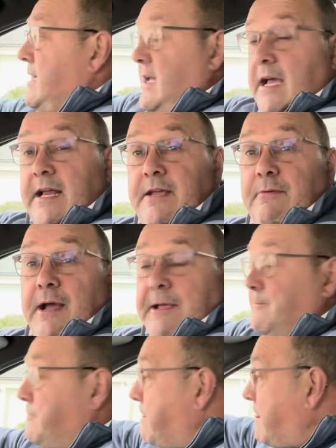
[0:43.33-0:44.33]
Anyway,
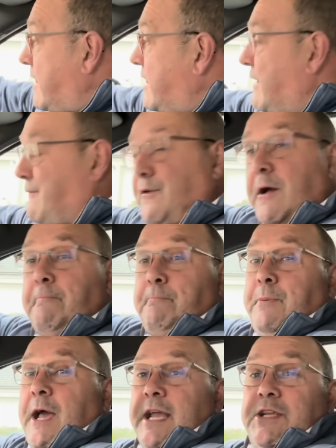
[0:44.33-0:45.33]
the front
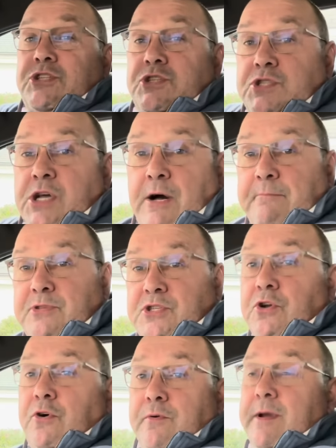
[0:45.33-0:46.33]
page, top
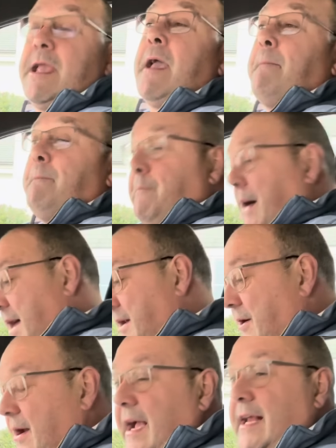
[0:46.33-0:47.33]
story,
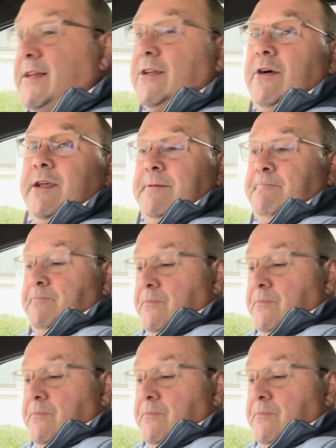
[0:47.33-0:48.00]
banner headline.